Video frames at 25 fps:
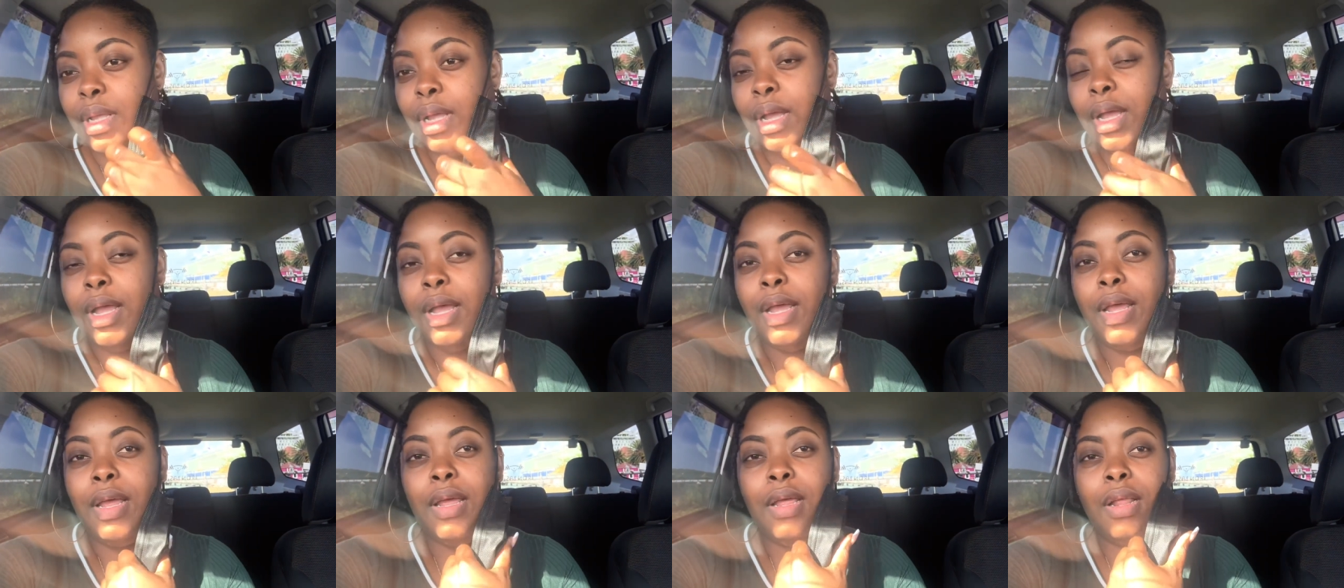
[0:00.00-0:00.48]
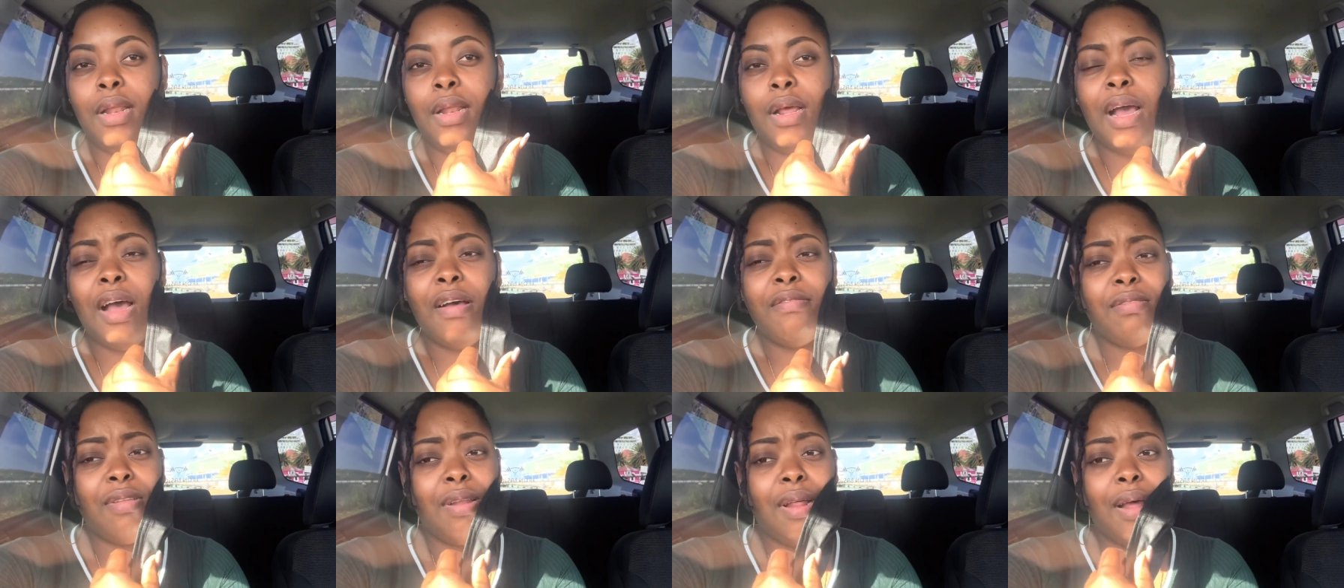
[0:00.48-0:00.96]
and
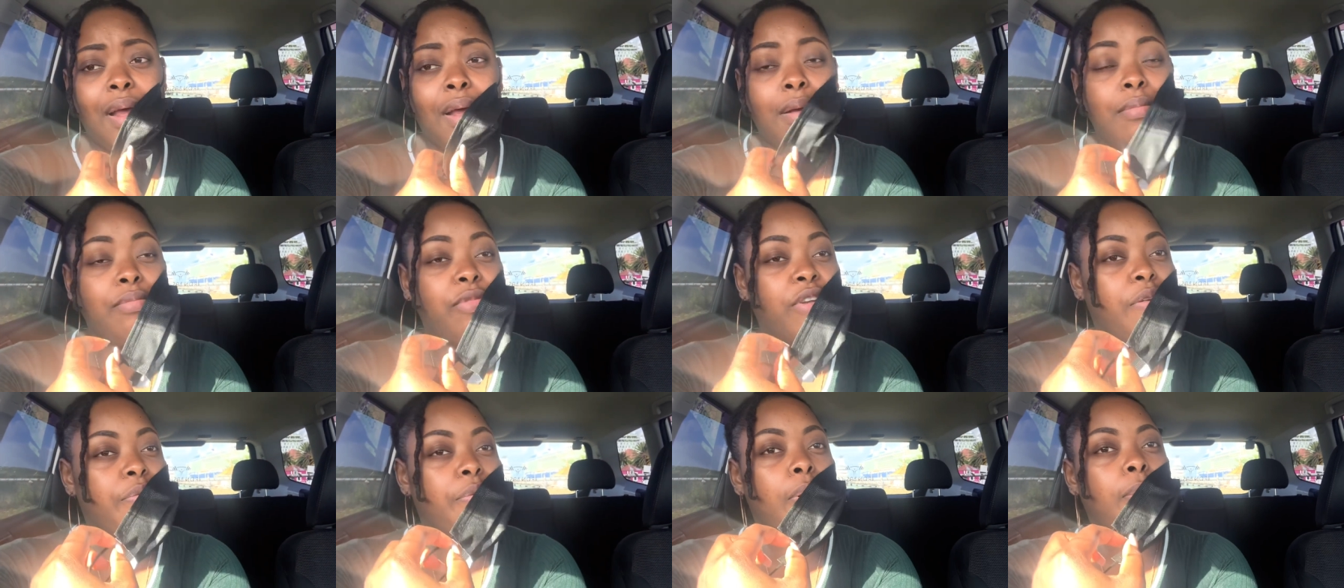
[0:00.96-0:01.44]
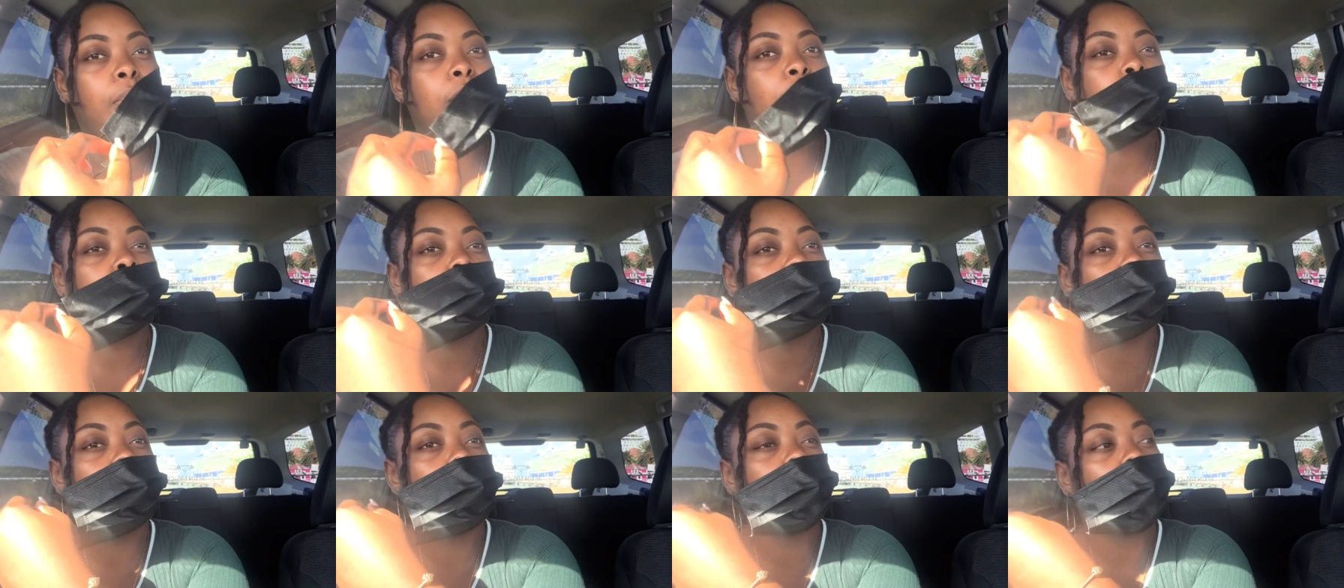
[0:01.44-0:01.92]
after that i'm just probably
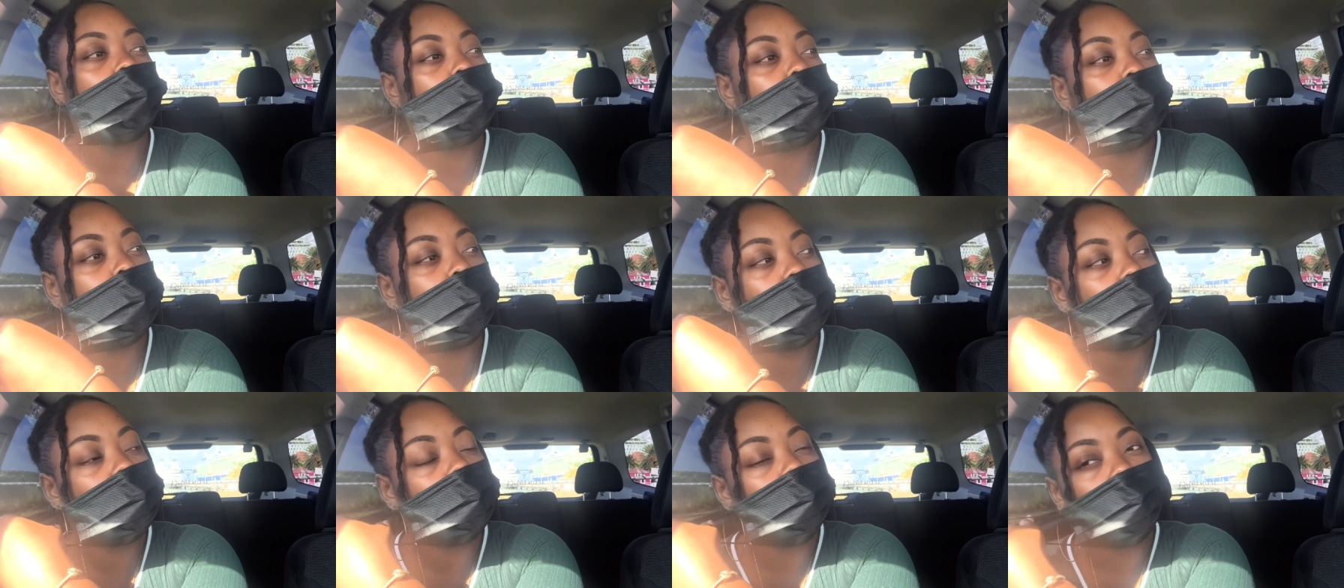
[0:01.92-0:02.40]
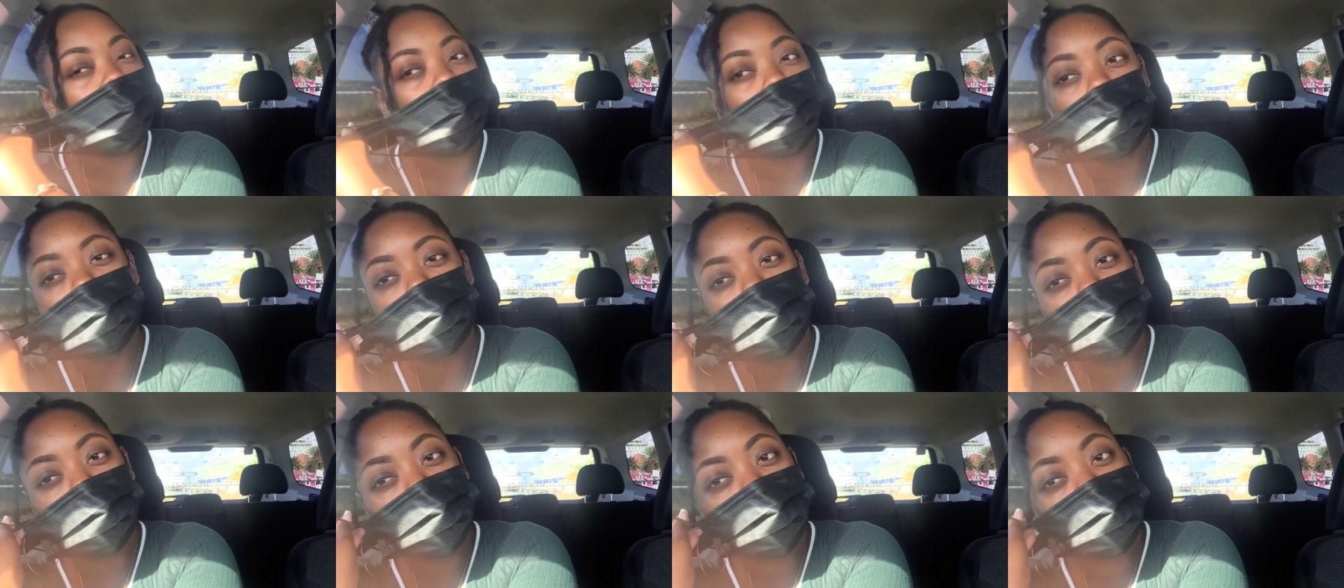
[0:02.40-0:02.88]
just gonna go back
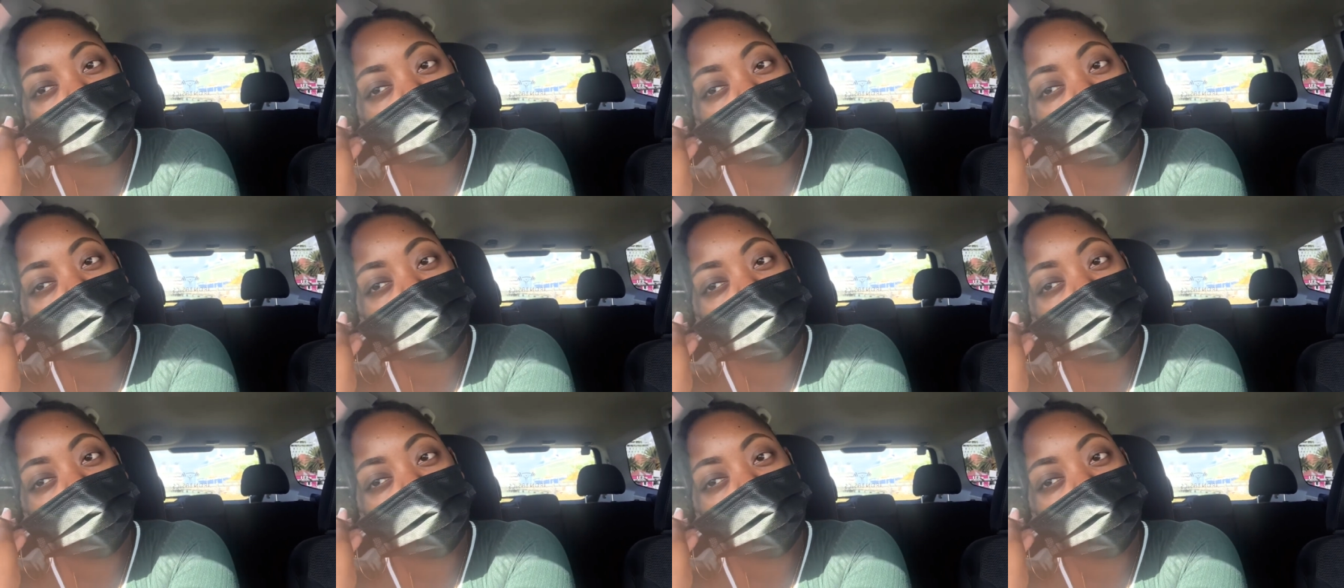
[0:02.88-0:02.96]
home